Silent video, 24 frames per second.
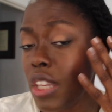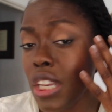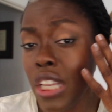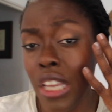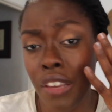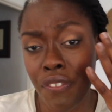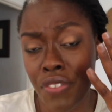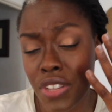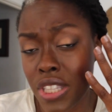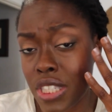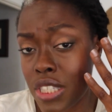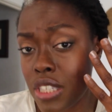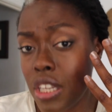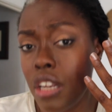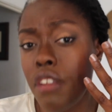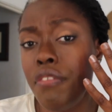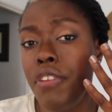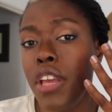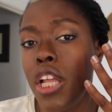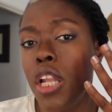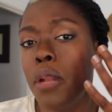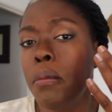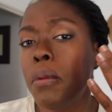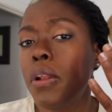If it's still
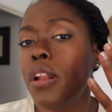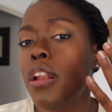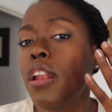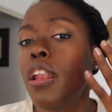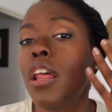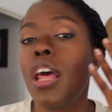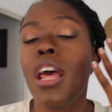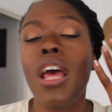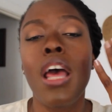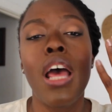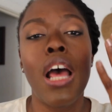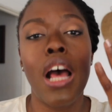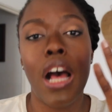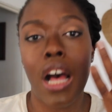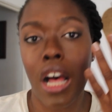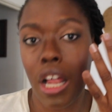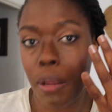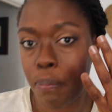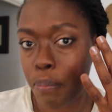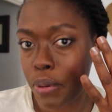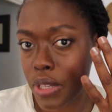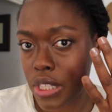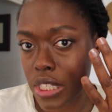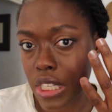available,
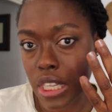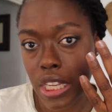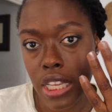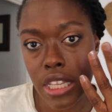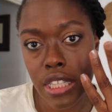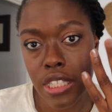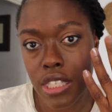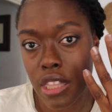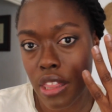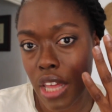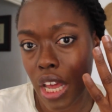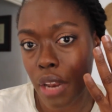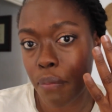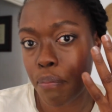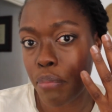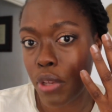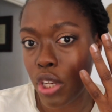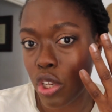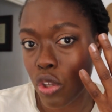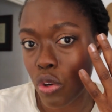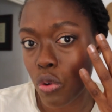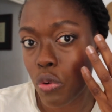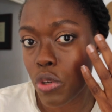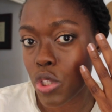I'll put a link to that
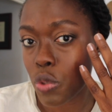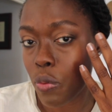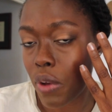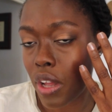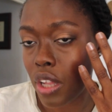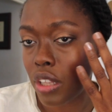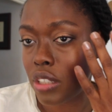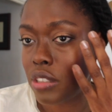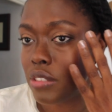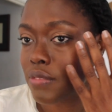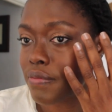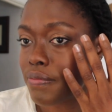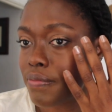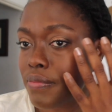below as well.